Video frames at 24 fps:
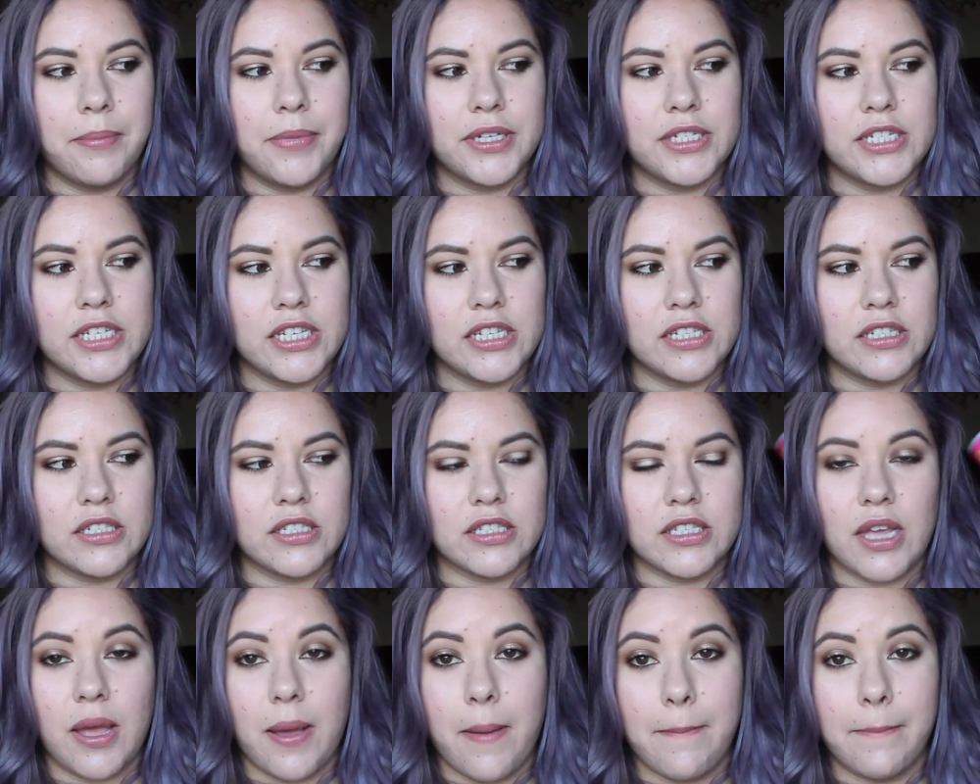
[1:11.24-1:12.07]

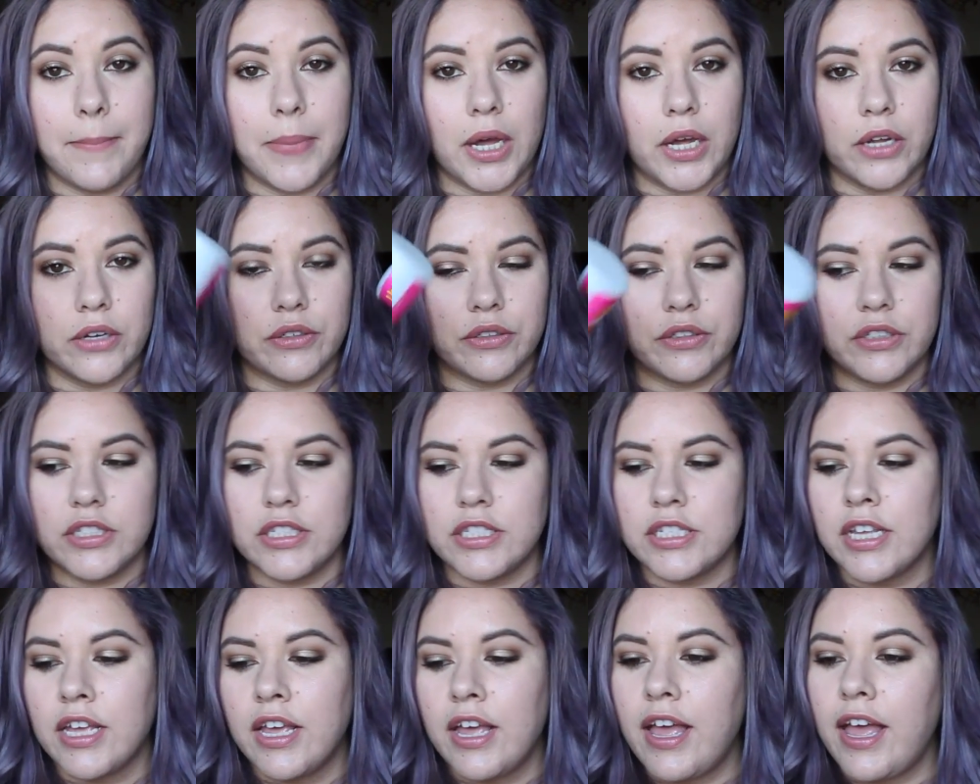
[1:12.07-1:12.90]
Batiste
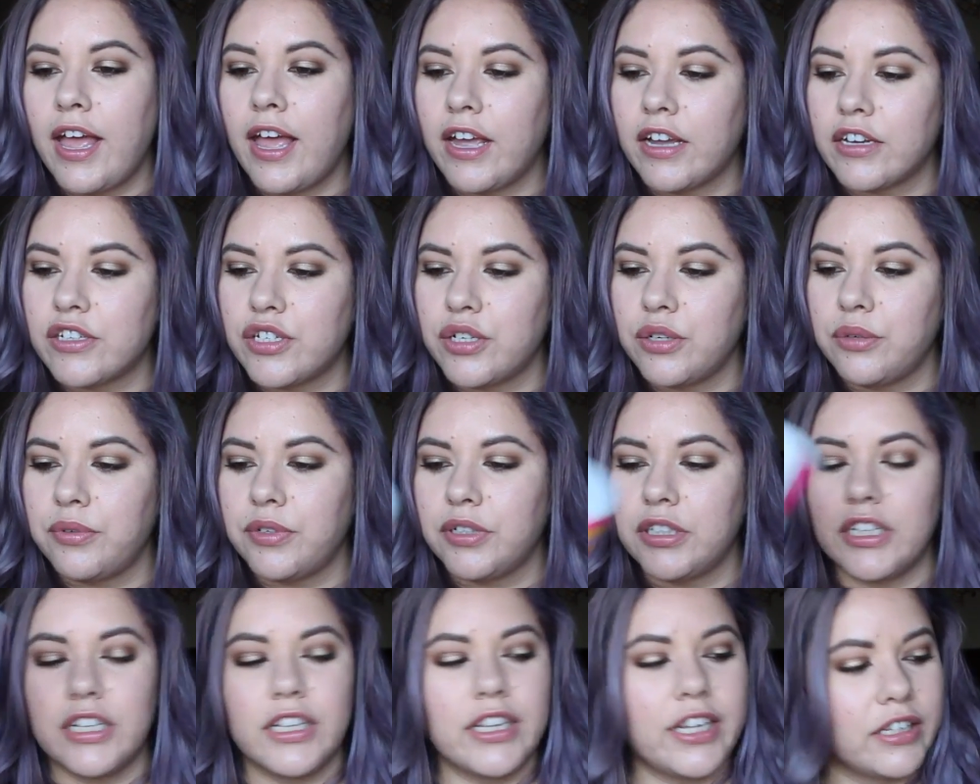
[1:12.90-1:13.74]
bottles. I actually
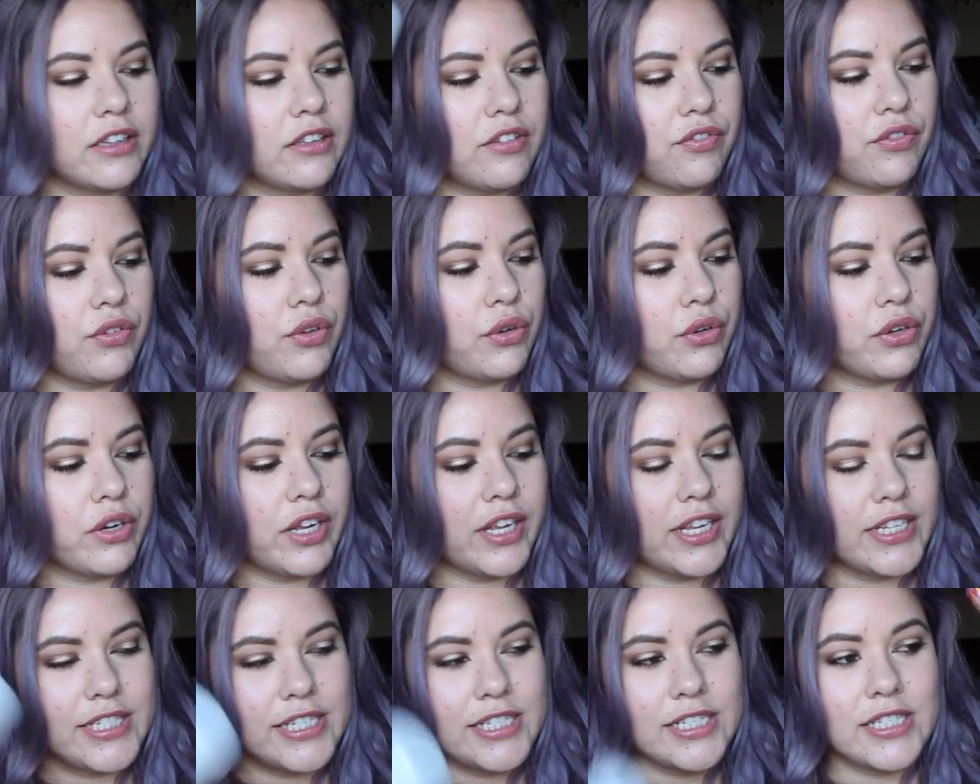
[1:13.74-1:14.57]
really like the
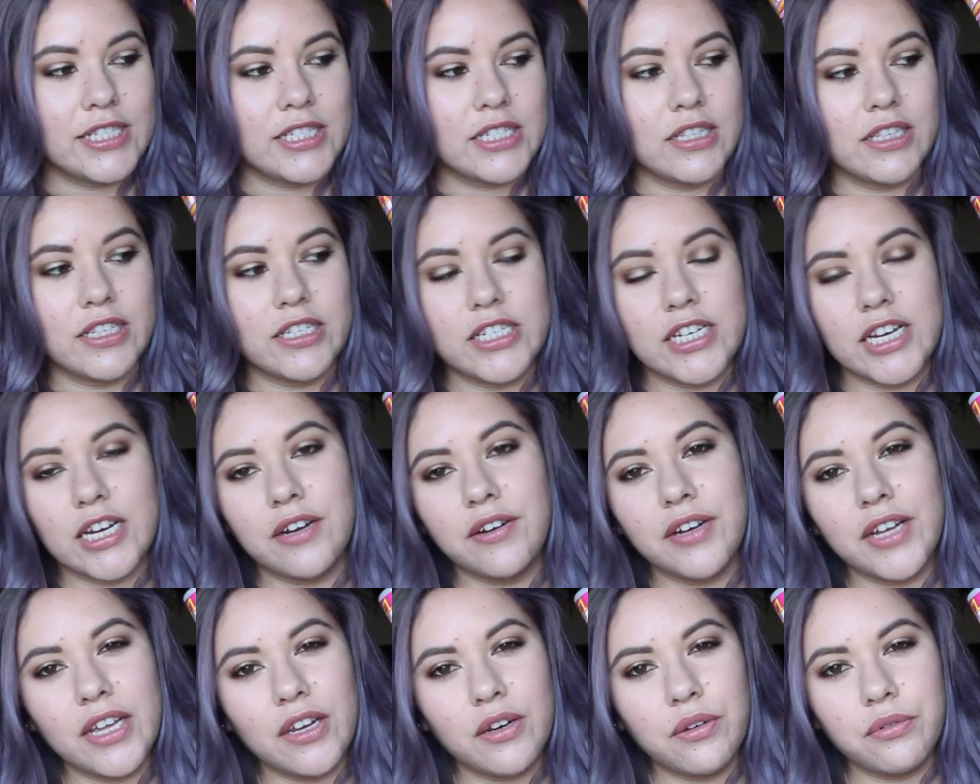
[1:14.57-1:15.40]
Floral Essence. The
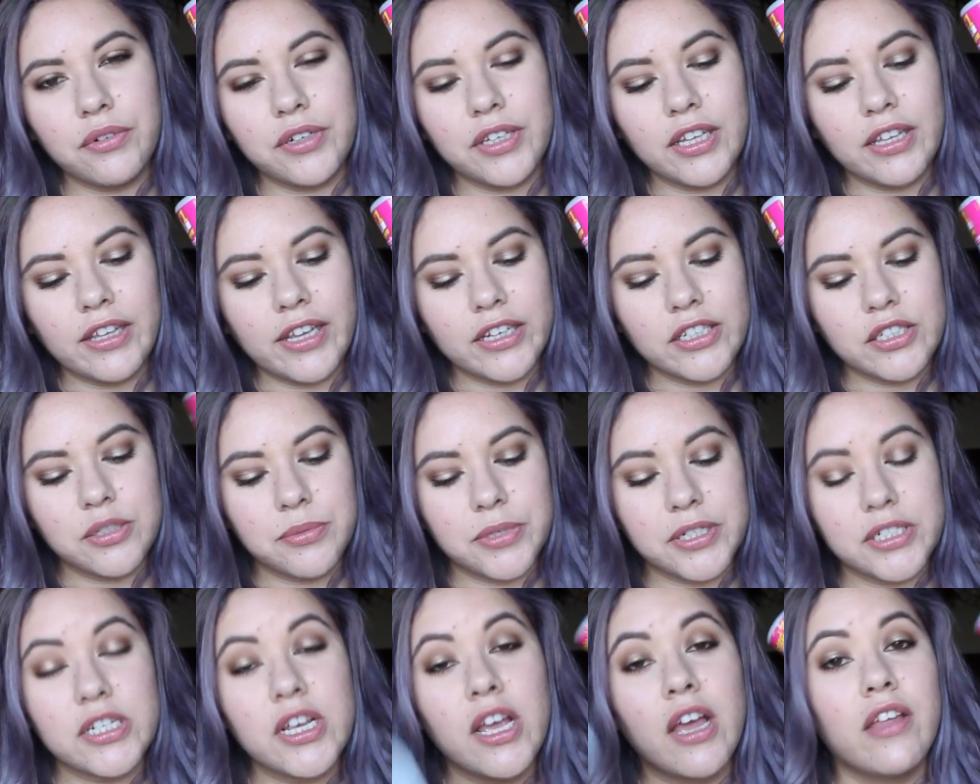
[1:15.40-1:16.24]
cherry I don't really like too
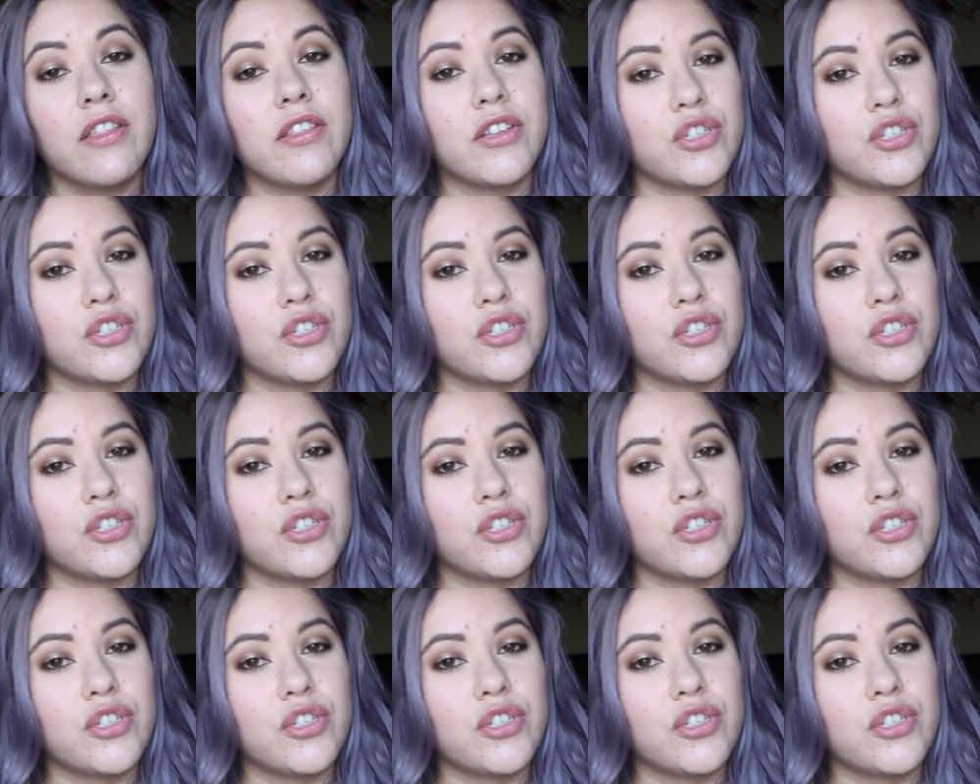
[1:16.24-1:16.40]
much.